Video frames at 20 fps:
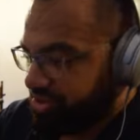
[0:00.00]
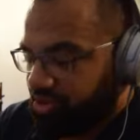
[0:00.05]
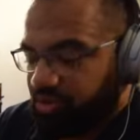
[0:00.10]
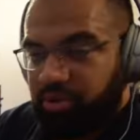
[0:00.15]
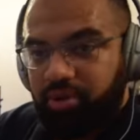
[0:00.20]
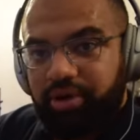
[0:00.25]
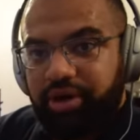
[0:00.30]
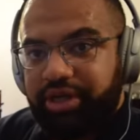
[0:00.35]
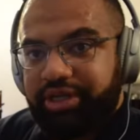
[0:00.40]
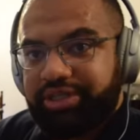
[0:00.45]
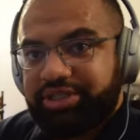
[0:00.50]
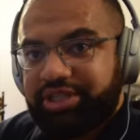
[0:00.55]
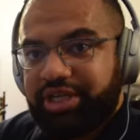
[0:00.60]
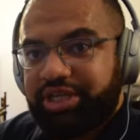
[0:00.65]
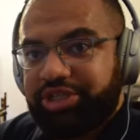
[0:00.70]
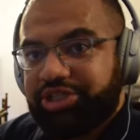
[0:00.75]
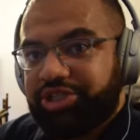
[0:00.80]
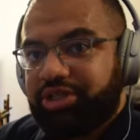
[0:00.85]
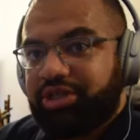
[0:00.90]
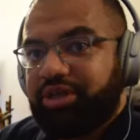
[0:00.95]
of the
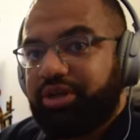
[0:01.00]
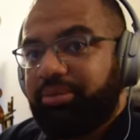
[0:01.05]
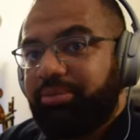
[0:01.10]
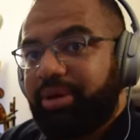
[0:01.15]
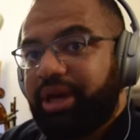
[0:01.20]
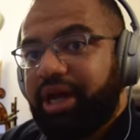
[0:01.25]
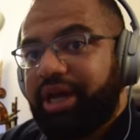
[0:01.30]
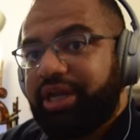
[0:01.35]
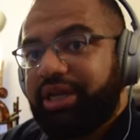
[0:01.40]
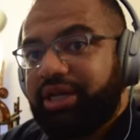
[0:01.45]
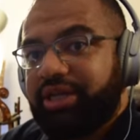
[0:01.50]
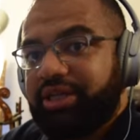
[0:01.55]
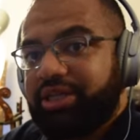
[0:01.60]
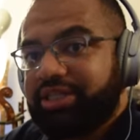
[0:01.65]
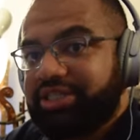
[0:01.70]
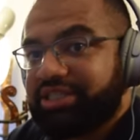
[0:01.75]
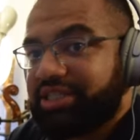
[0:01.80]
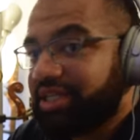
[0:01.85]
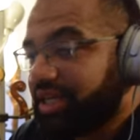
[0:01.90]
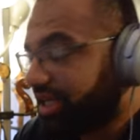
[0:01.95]
orientation of your body.
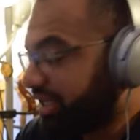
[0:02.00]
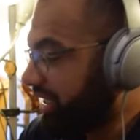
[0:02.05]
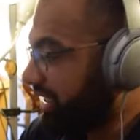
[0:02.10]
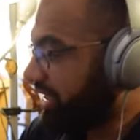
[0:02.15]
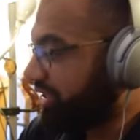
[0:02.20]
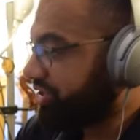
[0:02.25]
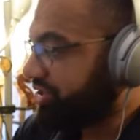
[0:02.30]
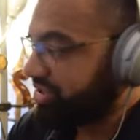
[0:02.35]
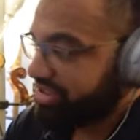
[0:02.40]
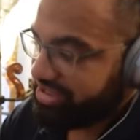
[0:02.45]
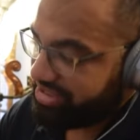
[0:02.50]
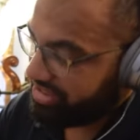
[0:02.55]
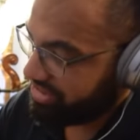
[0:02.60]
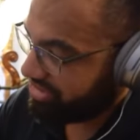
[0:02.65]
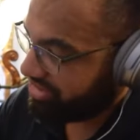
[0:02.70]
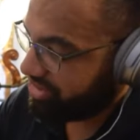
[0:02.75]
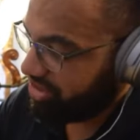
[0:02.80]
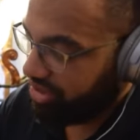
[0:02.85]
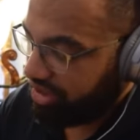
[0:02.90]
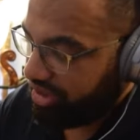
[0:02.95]
This thing can actually
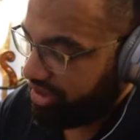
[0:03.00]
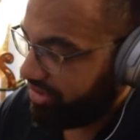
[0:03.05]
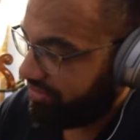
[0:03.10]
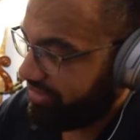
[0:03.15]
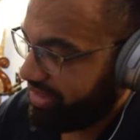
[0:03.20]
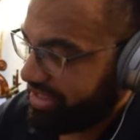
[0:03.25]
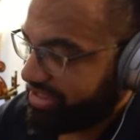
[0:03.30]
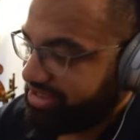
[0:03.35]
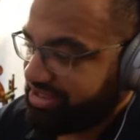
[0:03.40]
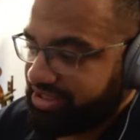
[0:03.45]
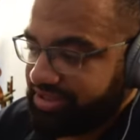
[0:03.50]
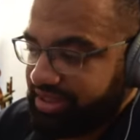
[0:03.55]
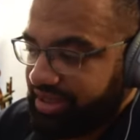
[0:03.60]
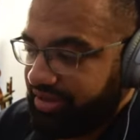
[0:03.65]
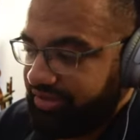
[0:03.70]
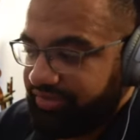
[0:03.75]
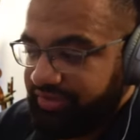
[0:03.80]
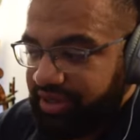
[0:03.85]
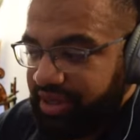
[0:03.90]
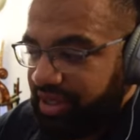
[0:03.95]
sense all of that
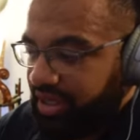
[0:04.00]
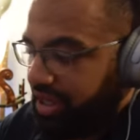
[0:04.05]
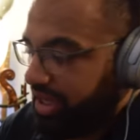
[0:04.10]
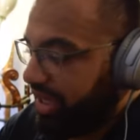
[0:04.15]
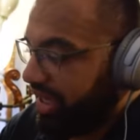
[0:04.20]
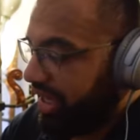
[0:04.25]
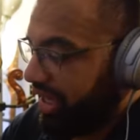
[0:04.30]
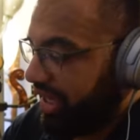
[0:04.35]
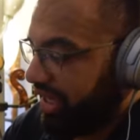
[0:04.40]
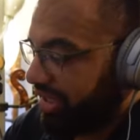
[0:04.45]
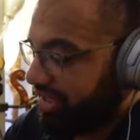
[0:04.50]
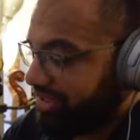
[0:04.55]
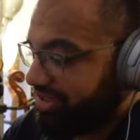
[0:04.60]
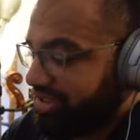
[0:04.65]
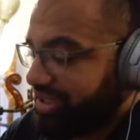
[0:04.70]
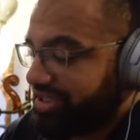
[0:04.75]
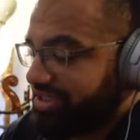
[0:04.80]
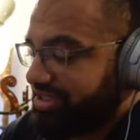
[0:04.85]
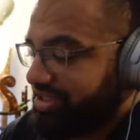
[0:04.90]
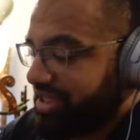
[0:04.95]
stuff, and it
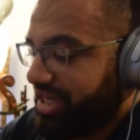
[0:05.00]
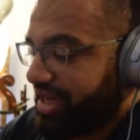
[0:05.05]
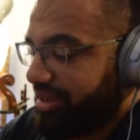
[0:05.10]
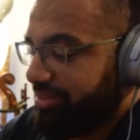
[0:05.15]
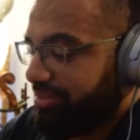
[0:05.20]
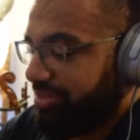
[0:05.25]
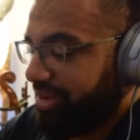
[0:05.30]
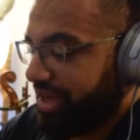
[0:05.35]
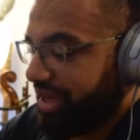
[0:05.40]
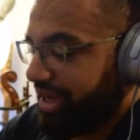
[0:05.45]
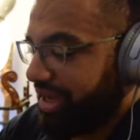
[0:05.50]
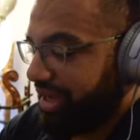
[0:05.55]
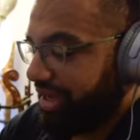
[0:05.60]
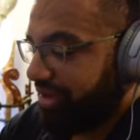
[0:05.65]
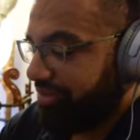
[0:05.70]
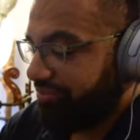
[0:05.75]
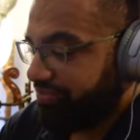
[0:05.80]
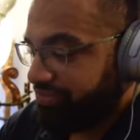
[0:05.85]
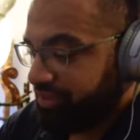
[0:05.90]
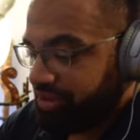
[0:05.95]
does that
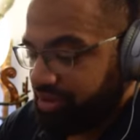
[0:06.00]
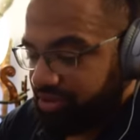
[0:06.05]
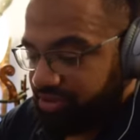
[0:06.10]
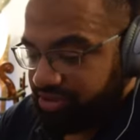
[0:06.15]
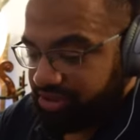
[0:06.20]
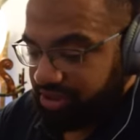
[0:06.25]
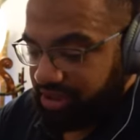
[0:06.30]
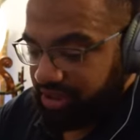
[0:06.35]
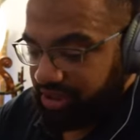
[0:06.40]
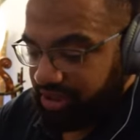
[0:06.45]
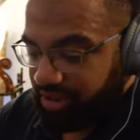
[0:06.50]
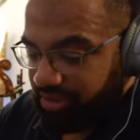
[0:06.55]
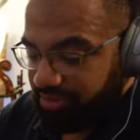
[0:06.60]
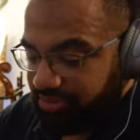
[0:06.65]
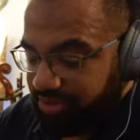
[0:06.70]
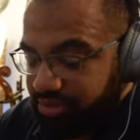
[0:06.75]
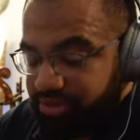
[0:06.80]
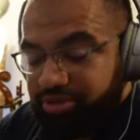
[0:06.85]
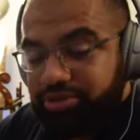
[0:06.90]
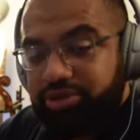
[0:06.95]
by using a
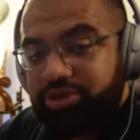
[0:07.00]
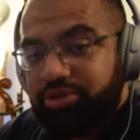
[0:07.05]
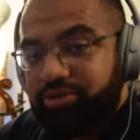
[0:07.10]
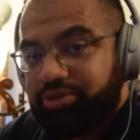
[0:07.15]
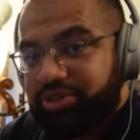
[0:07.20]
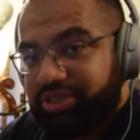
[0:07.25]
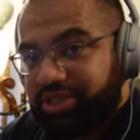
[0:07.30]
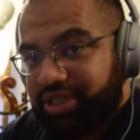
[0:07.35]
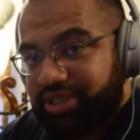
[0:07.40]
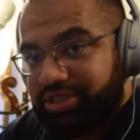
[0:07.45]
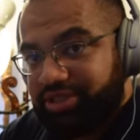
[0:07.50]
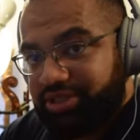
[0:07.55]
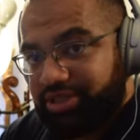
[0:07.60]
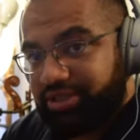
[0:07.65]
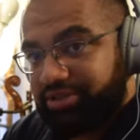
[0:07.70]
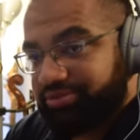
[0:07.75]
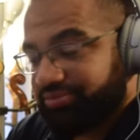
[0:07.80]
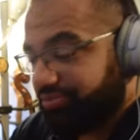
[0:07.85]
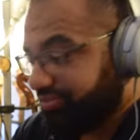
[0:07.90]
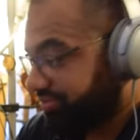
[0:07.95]
Bluetooth
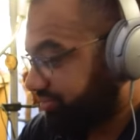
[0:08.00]
sensor